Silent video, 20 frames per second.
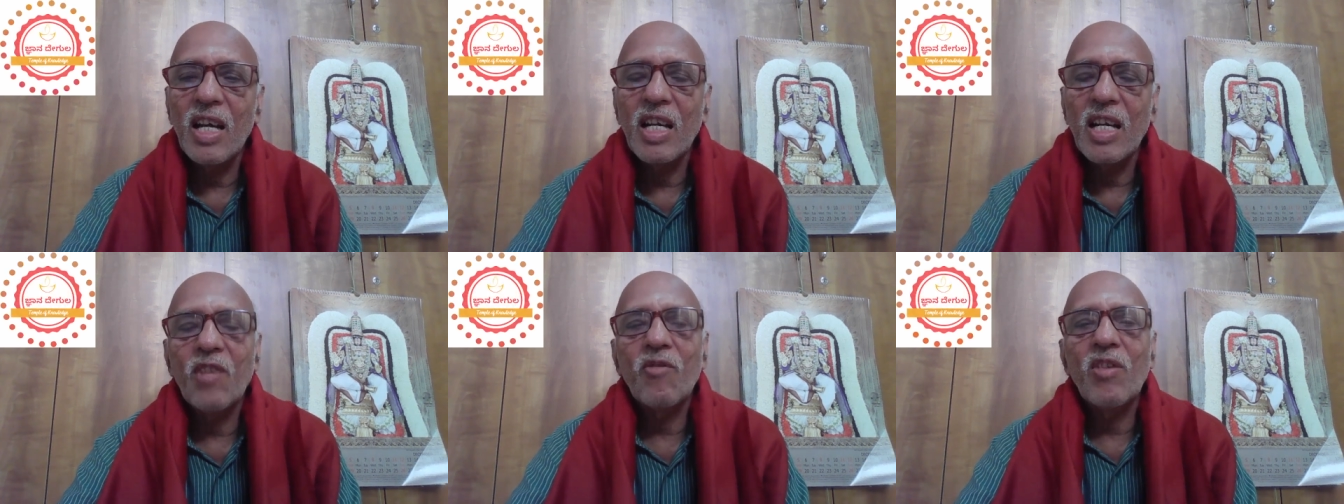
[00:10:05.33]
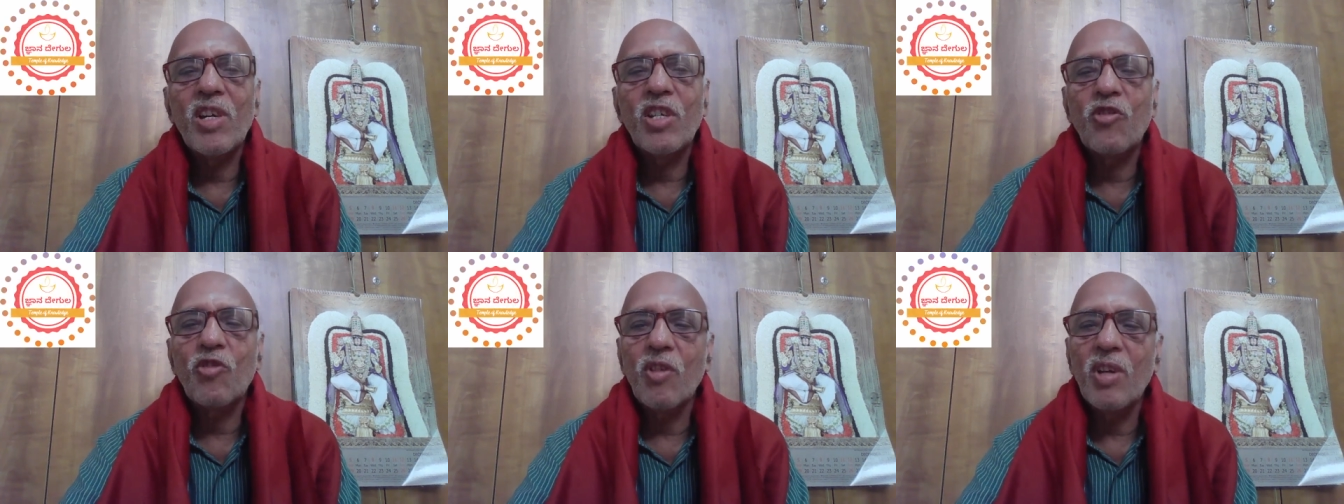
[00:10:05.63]
and
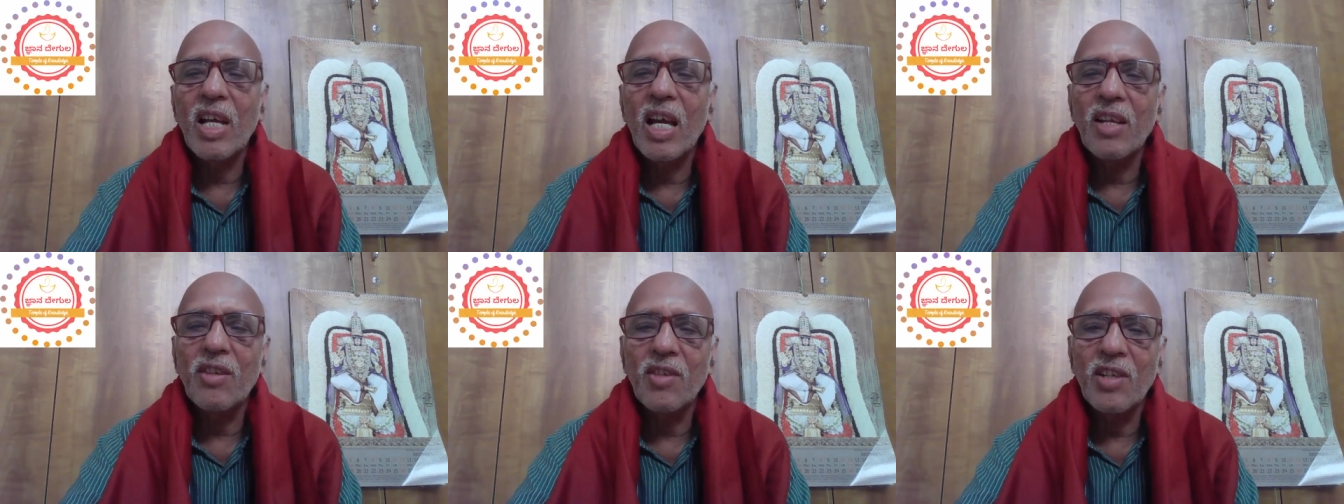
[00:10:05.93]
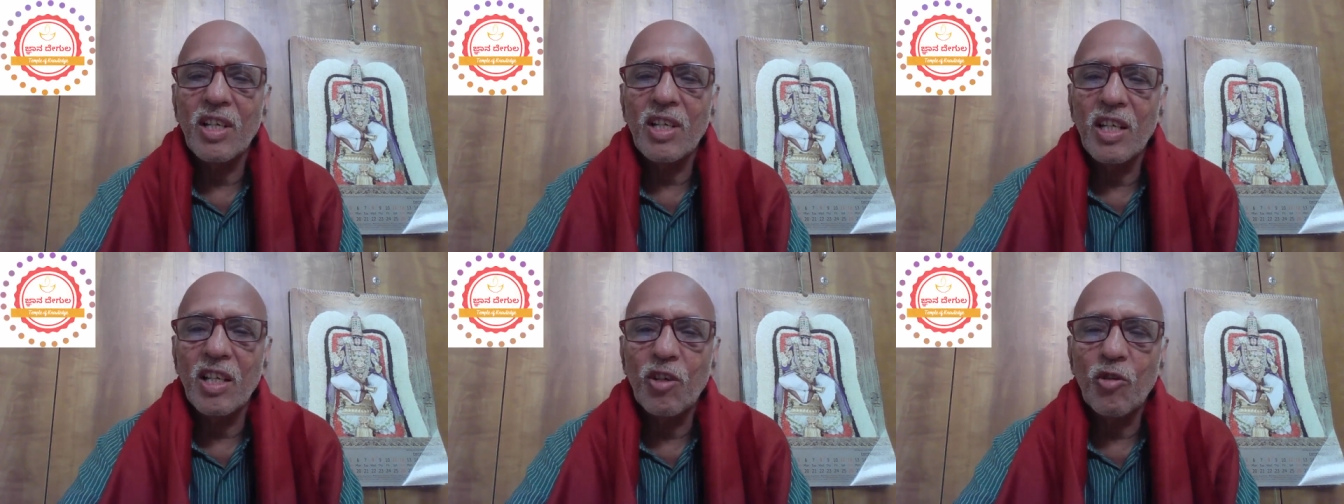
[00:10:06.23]
eventually
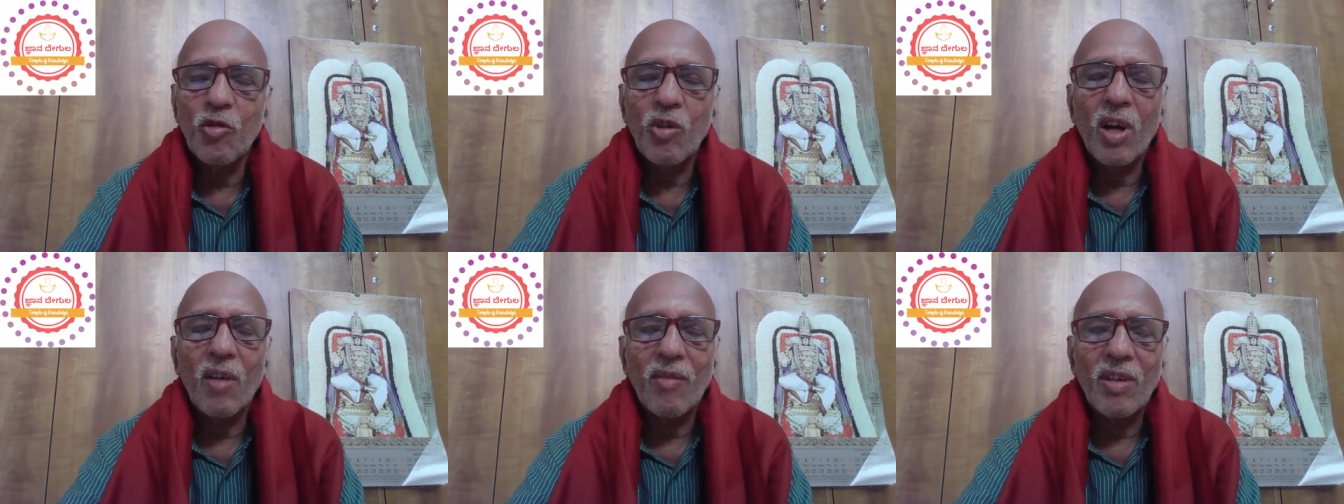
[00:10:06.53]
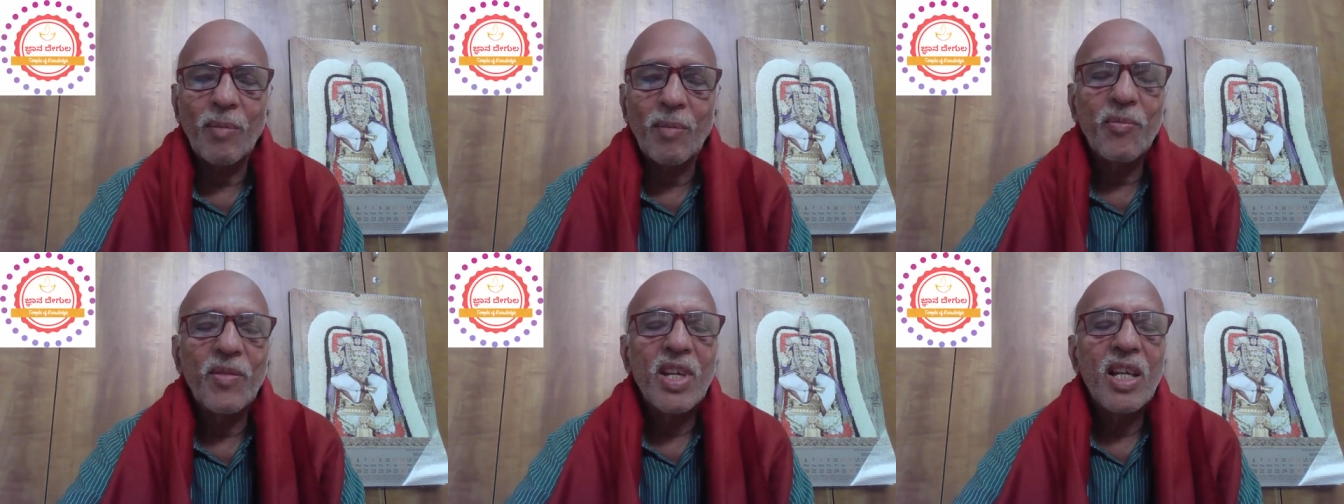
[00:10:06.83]
ascended to
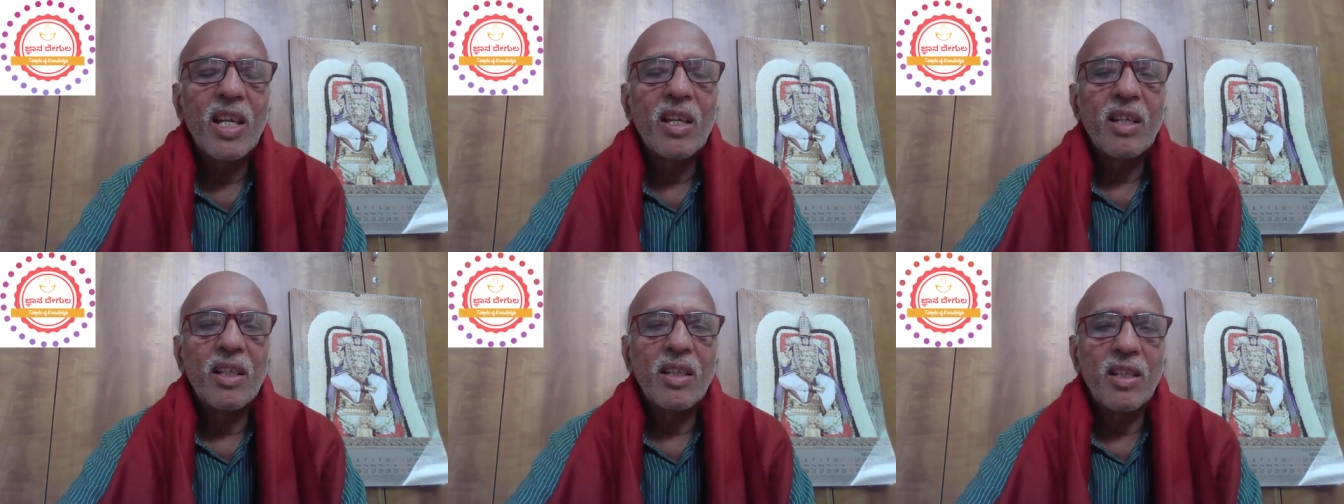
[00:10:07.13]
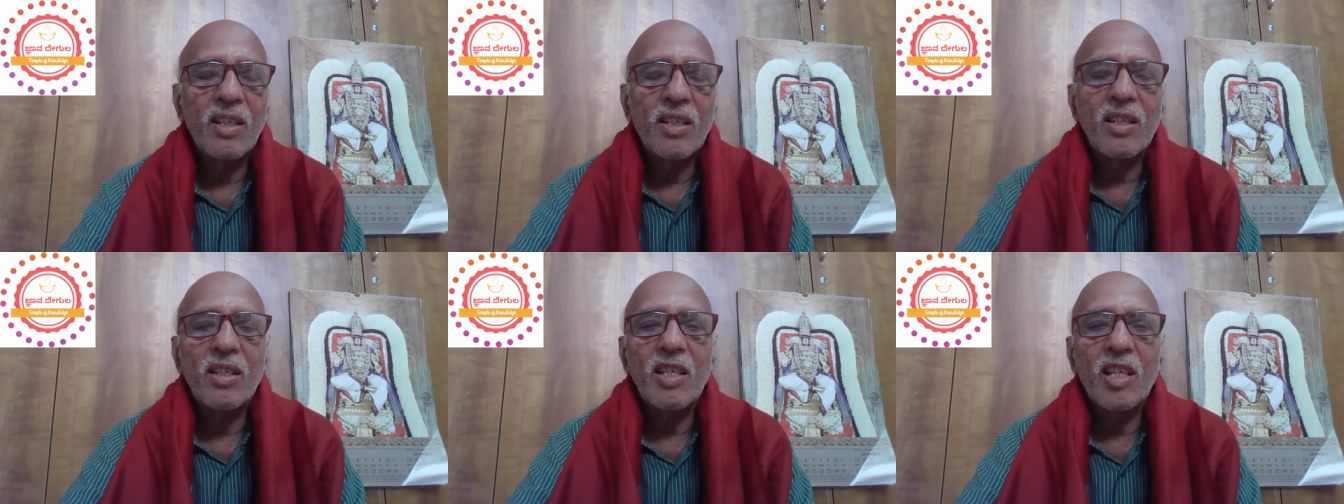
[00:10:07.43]
heaven.
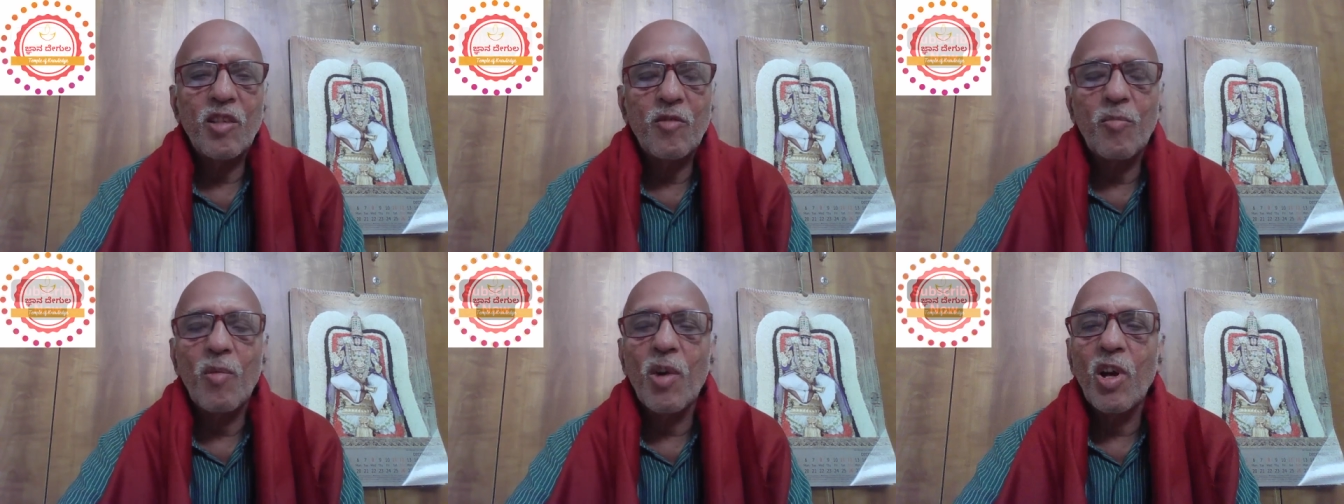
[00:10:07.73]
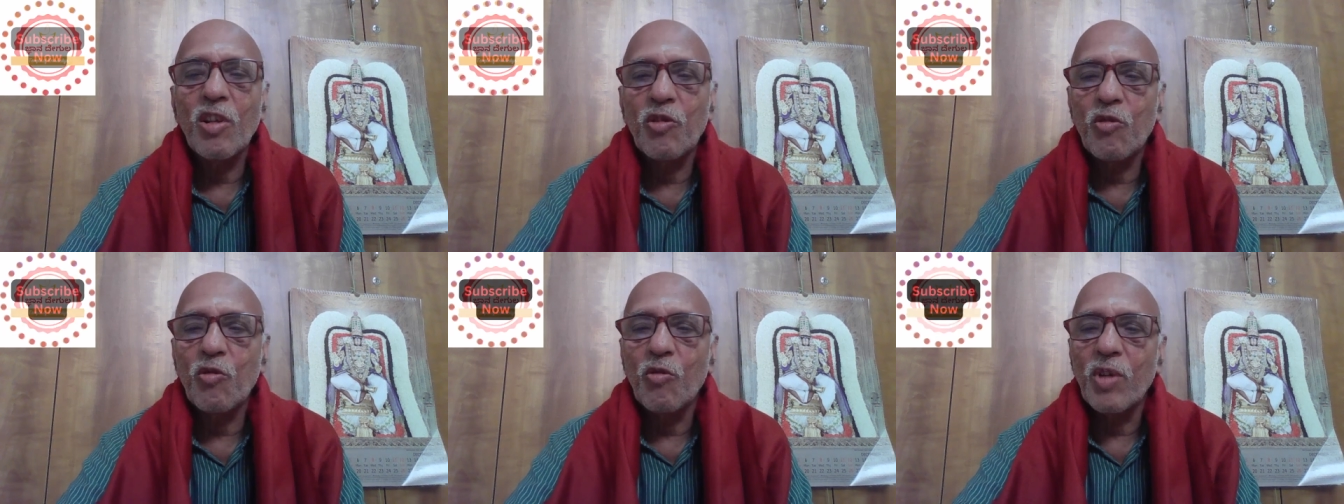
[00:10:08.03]
This is a
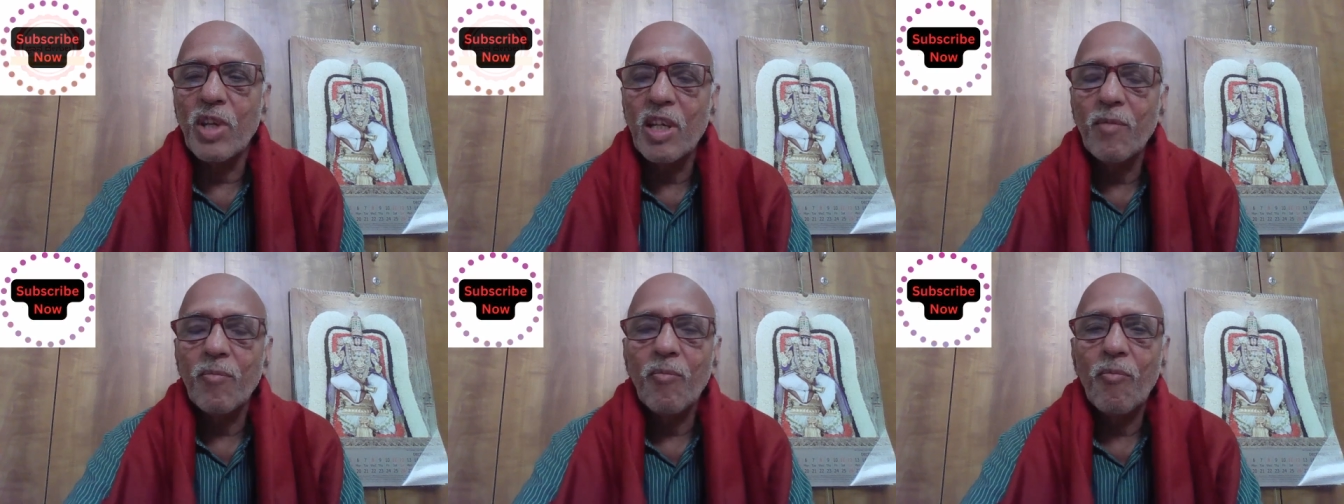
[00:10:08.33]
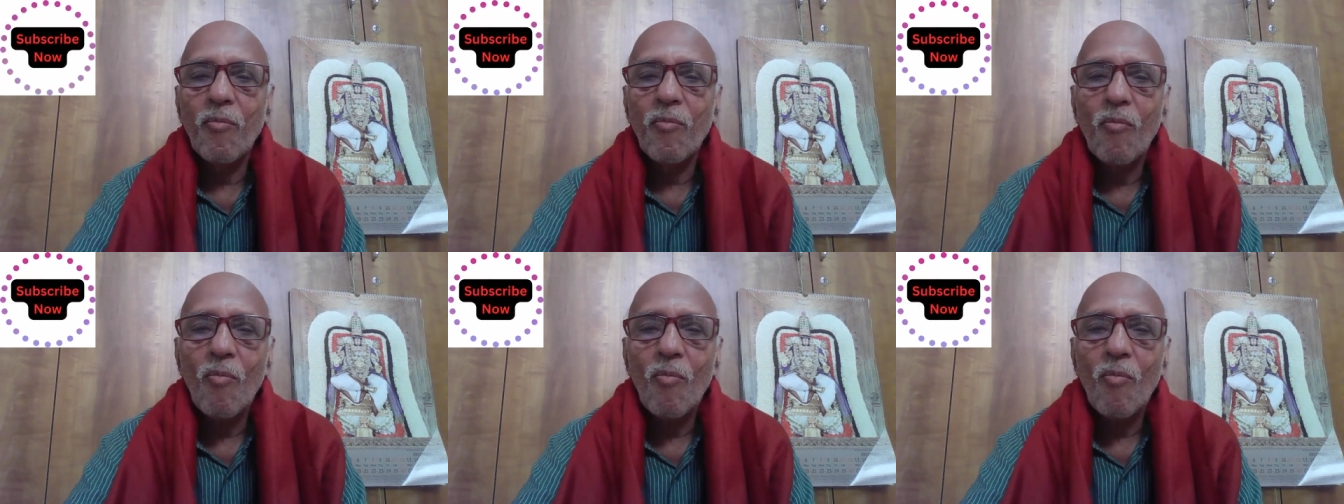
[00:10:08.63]
small story.